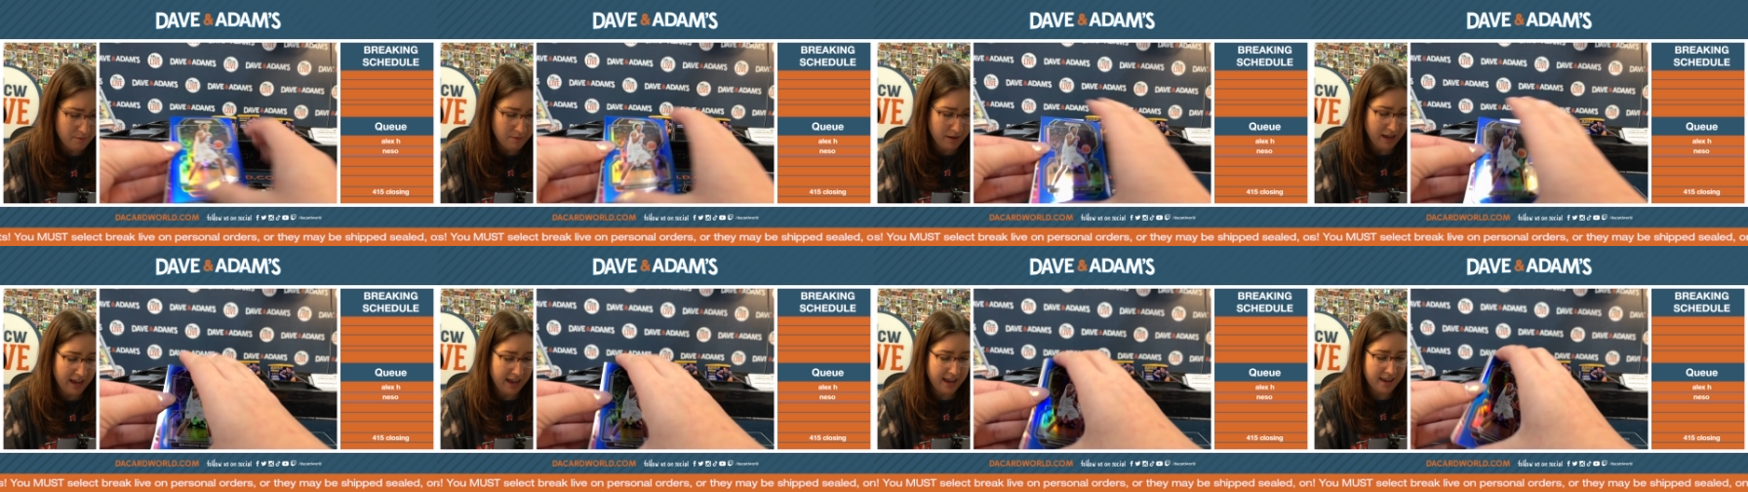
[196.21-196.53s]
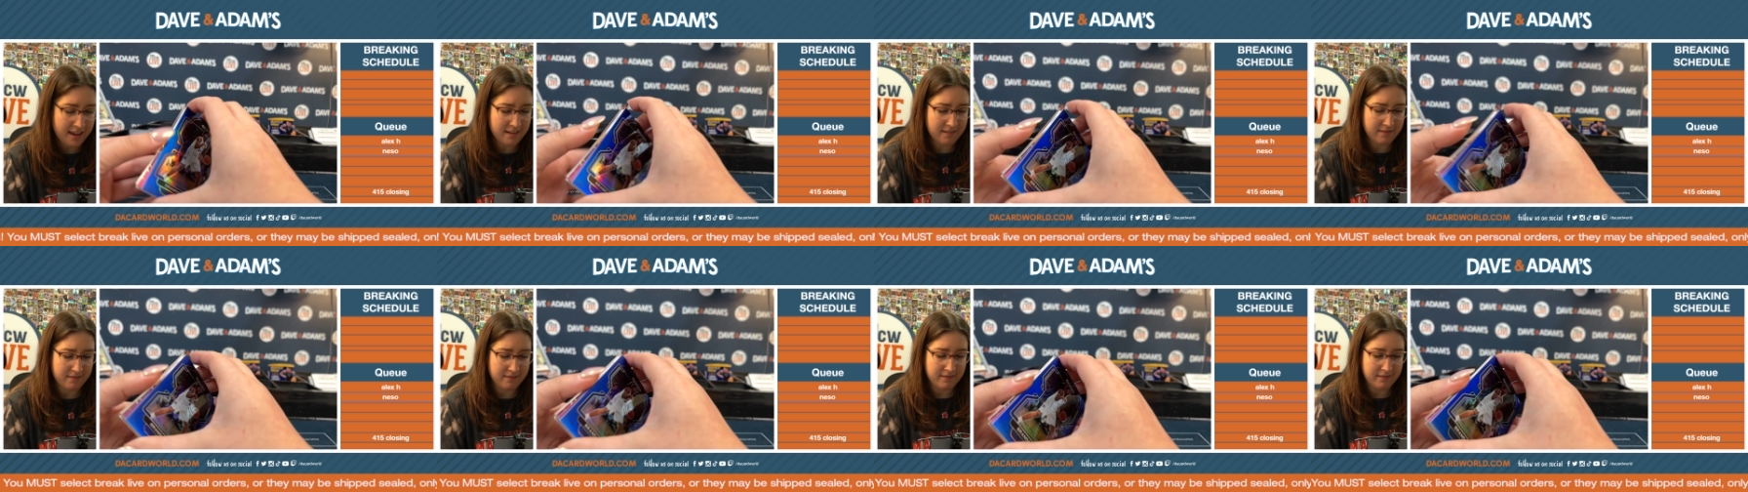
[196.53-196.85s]
guy?
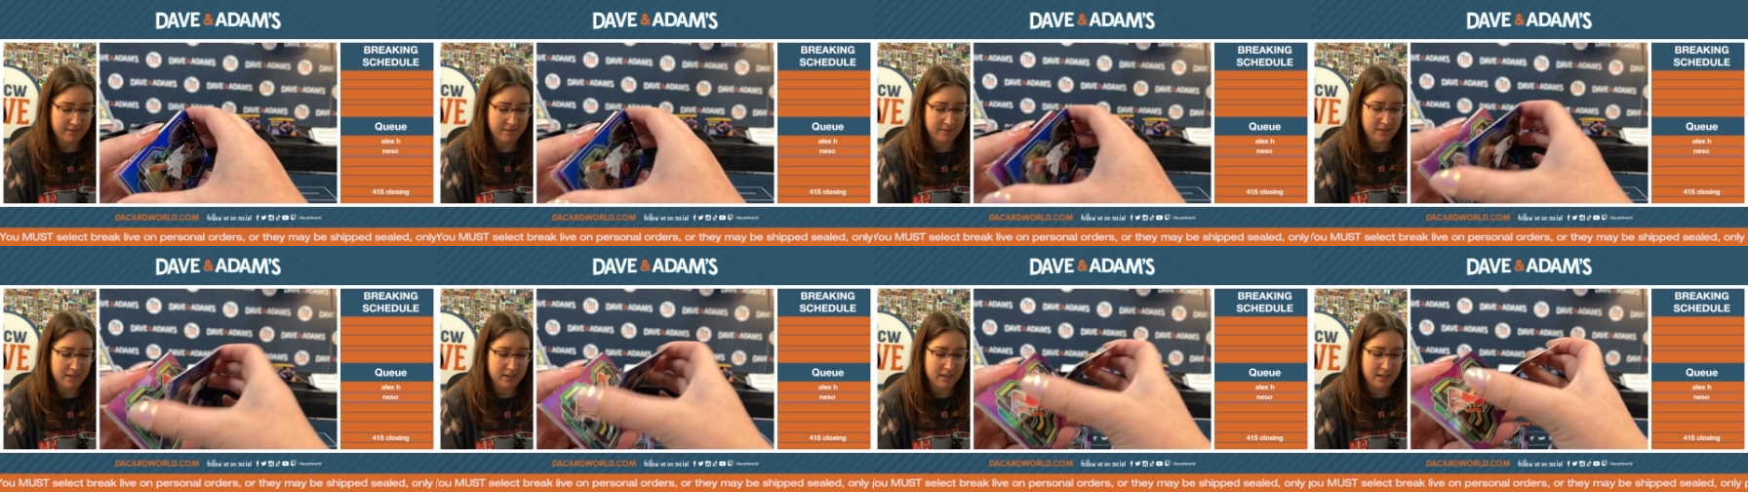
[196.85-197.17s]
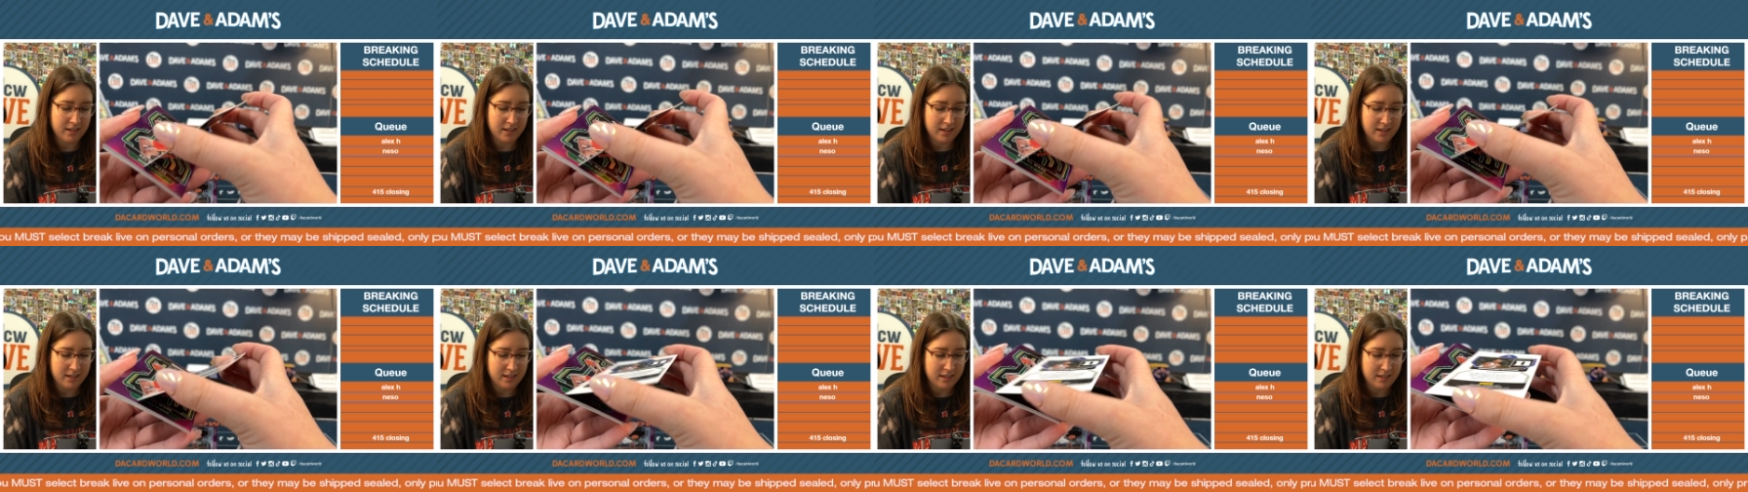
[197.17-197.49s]

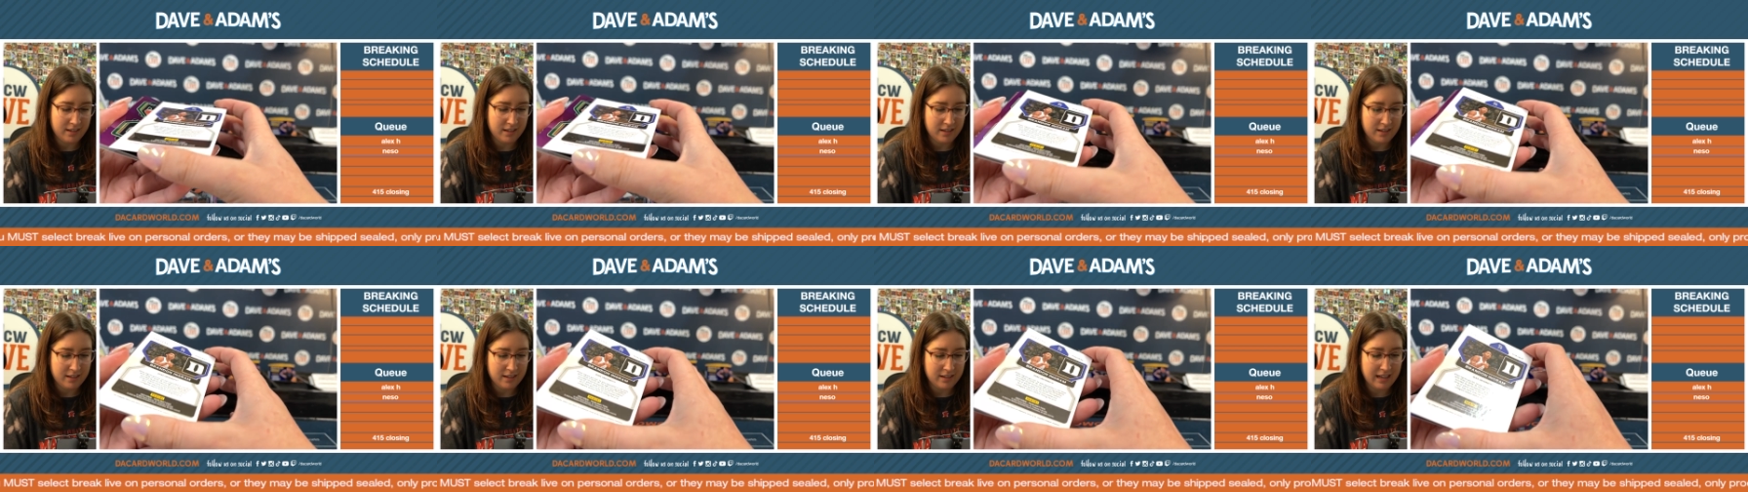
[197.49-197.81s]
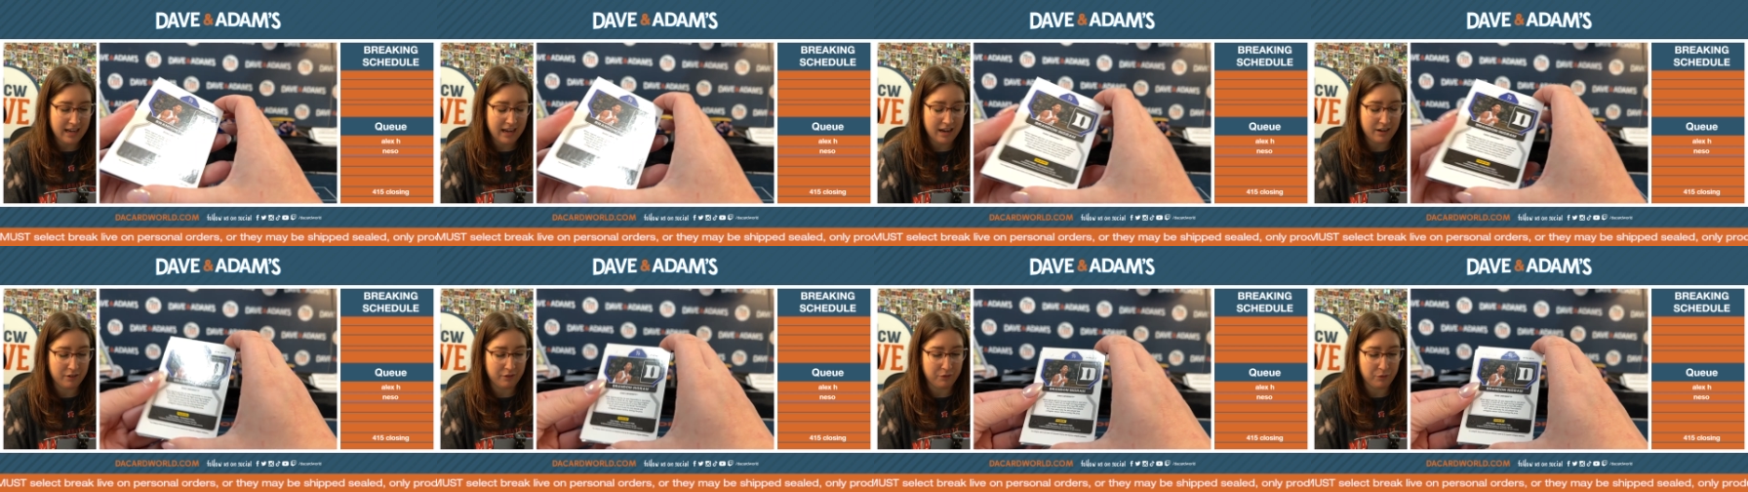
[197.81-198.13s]

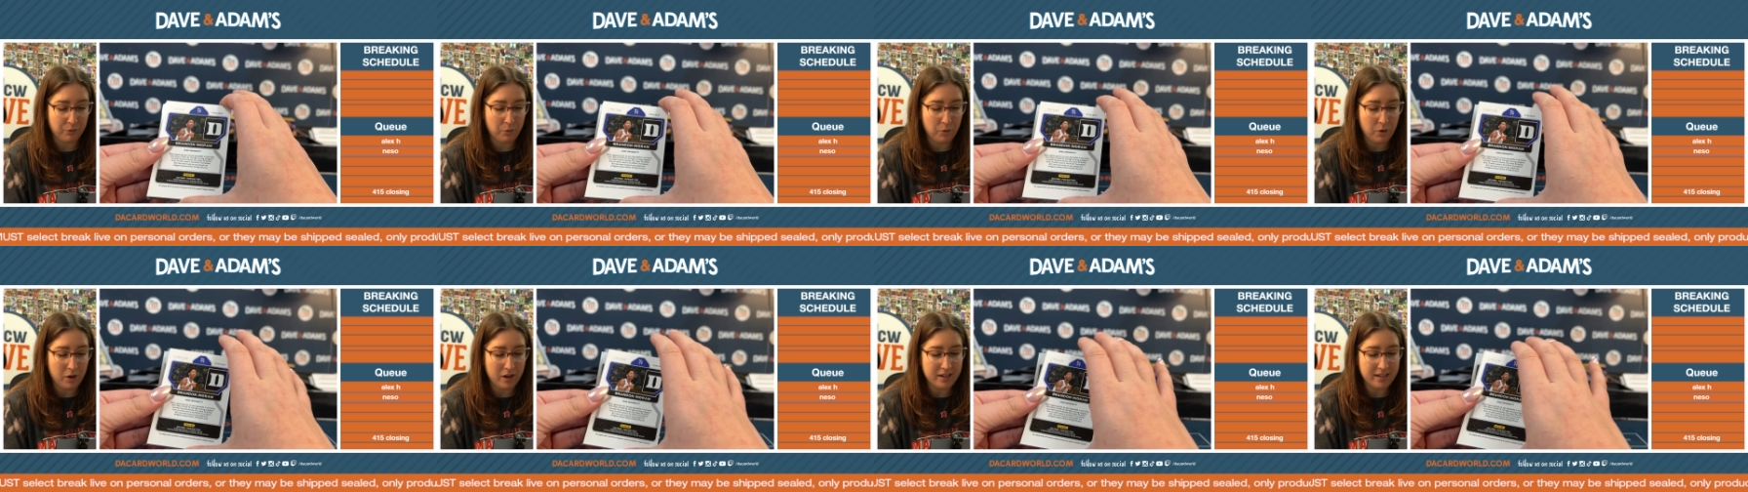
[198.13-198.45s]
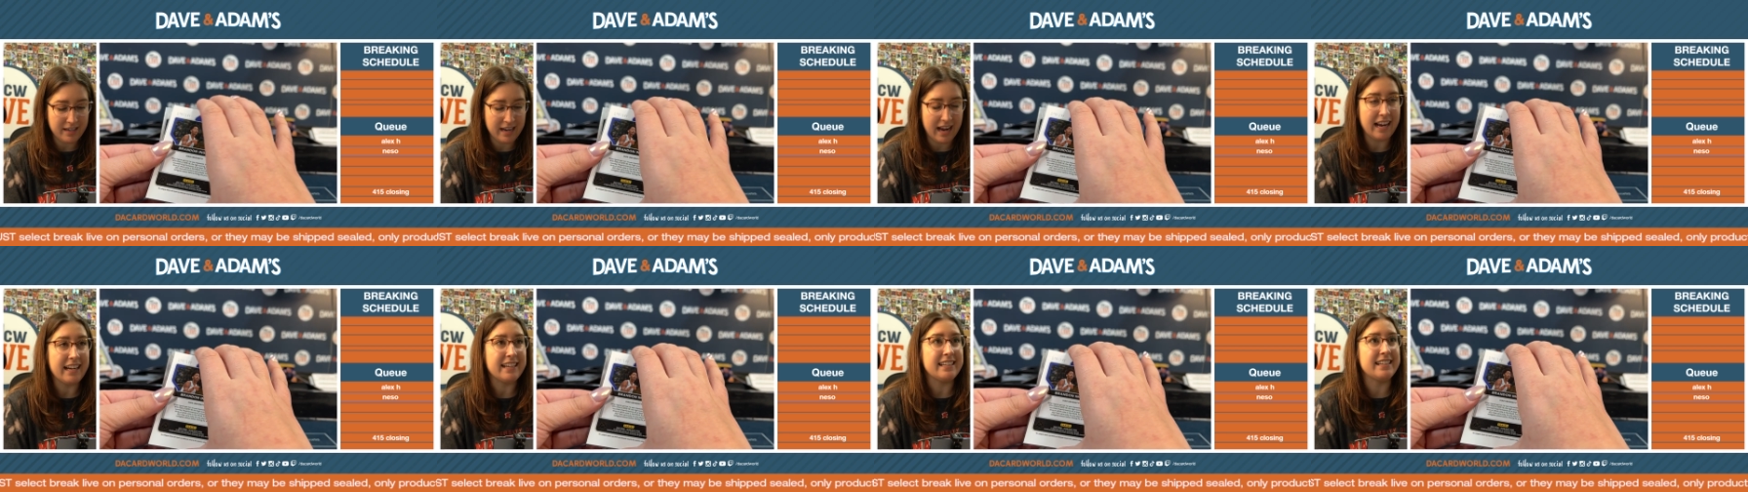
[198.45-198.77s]
Out of
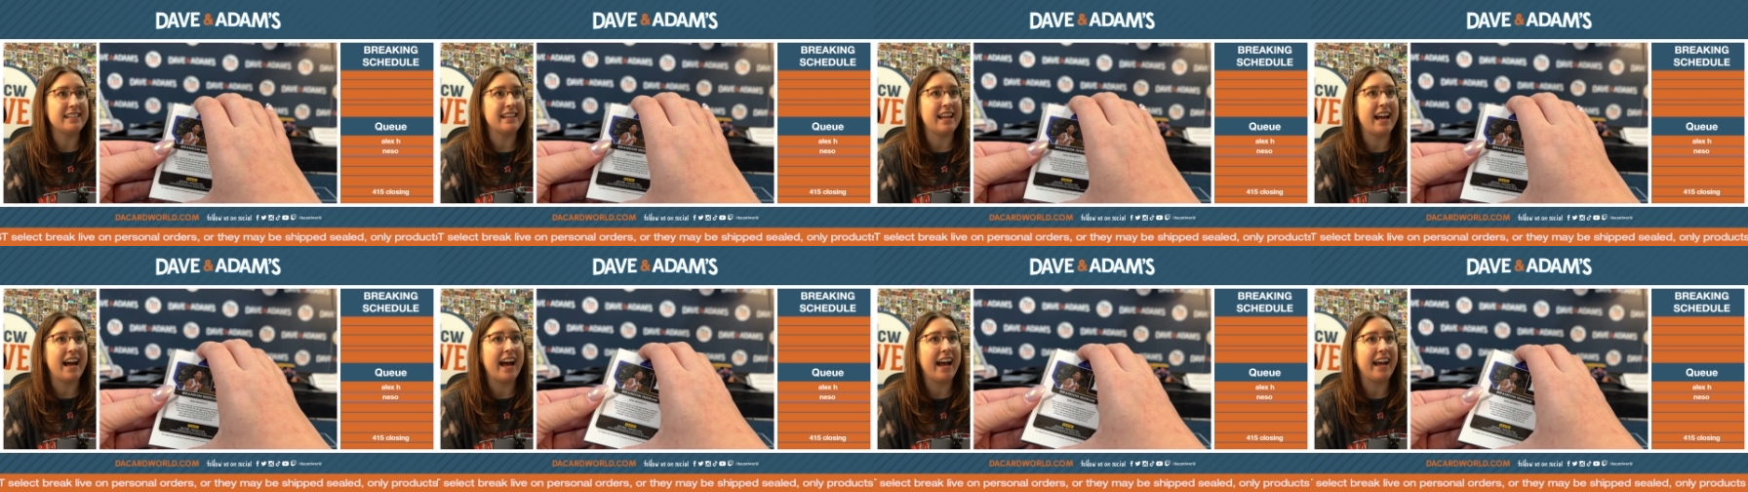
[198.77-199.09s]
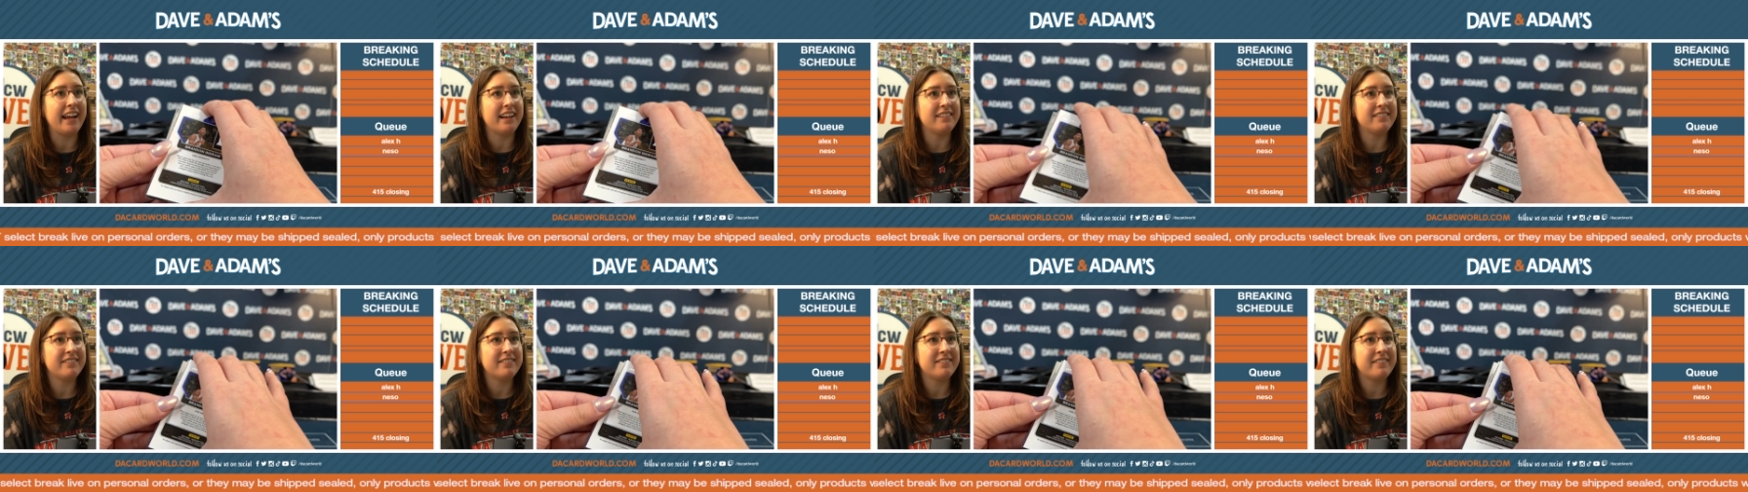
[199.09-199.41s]

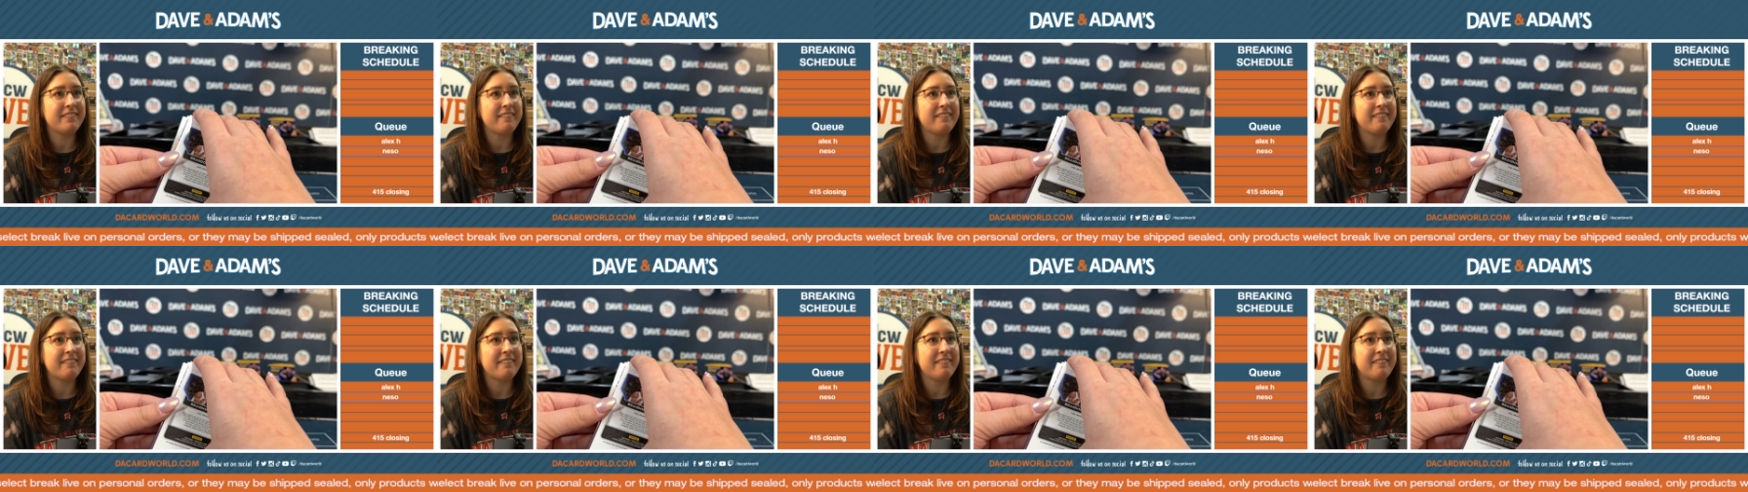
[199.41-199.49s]
199.